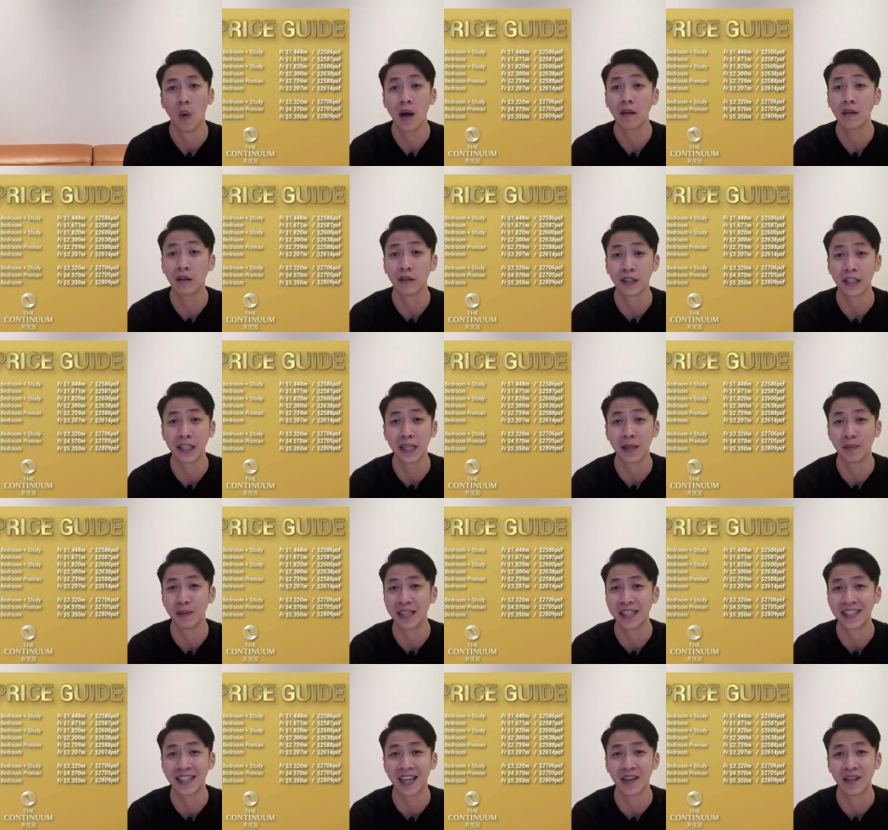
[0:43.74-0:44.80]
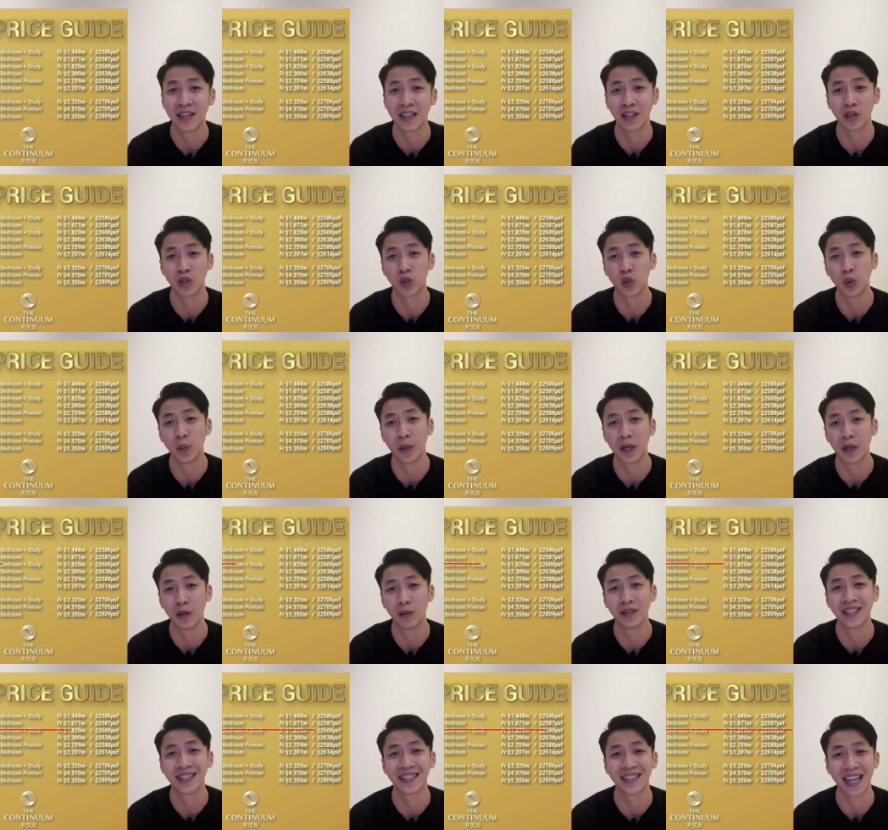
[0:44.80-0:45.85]
while Continuum is selling its two
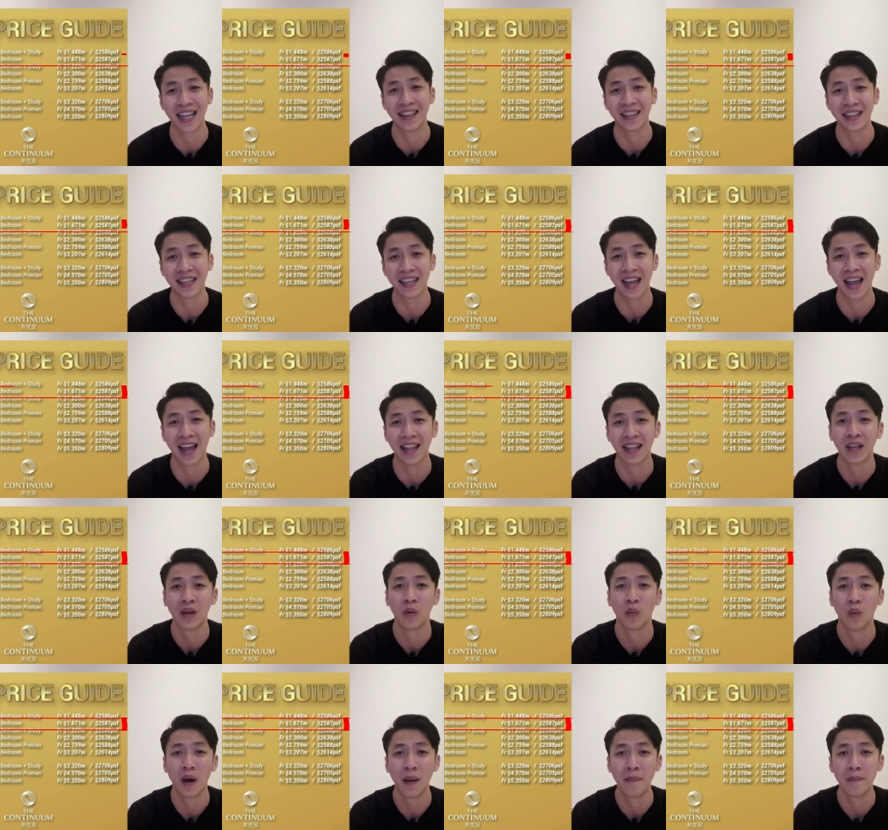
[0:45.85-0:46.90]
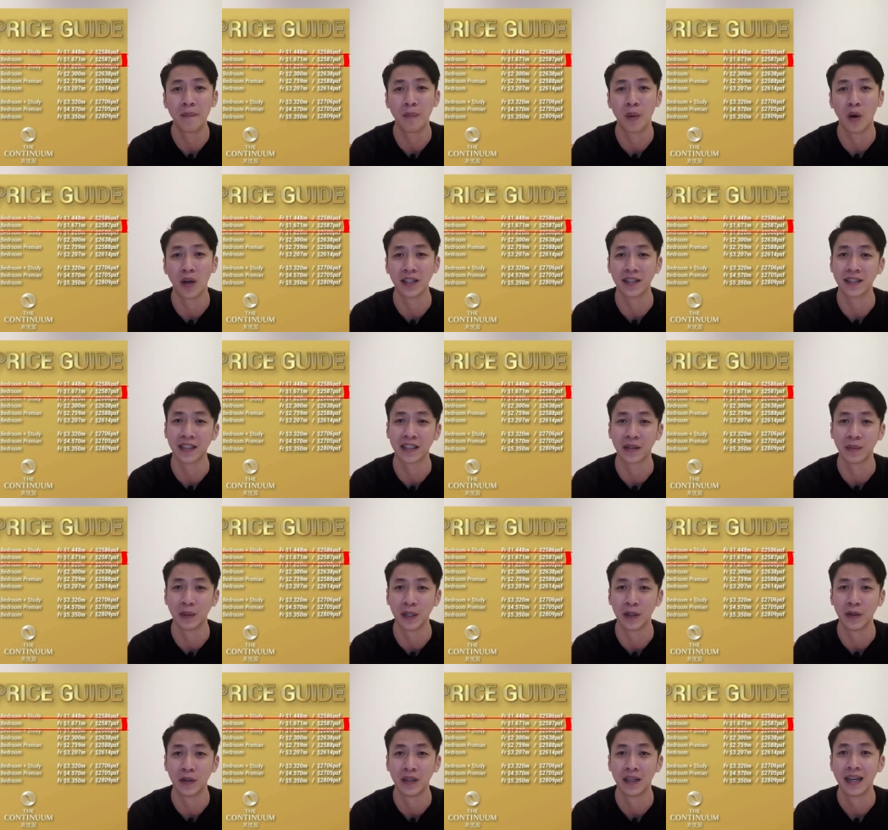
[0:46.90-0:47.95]
bedrooms starting at 1.6
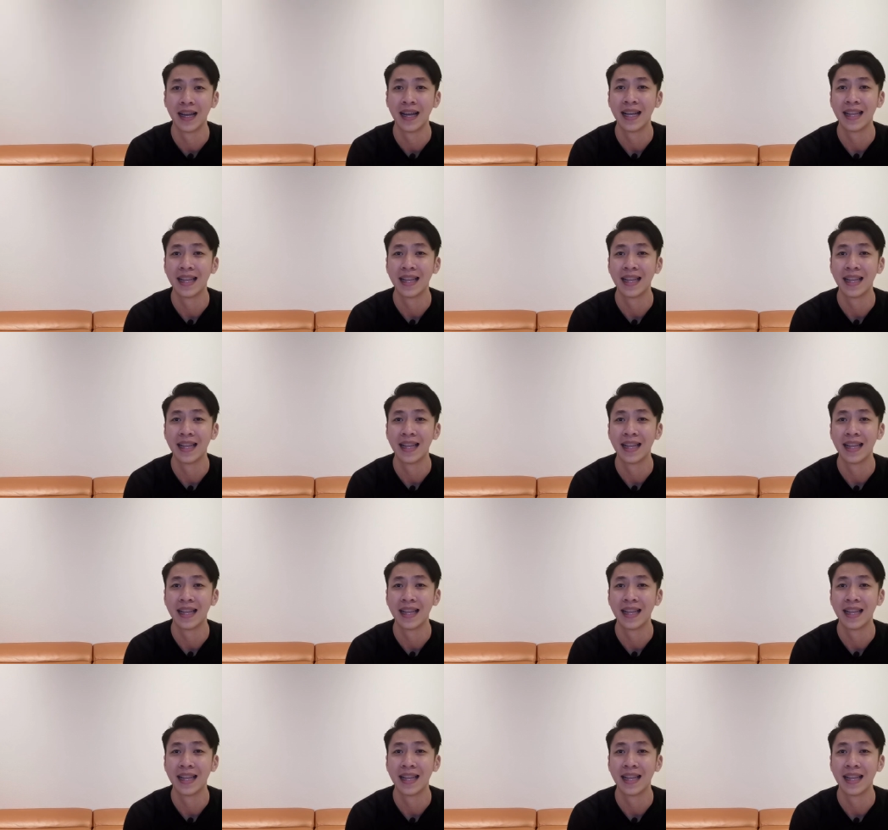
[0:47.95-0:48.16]
mil.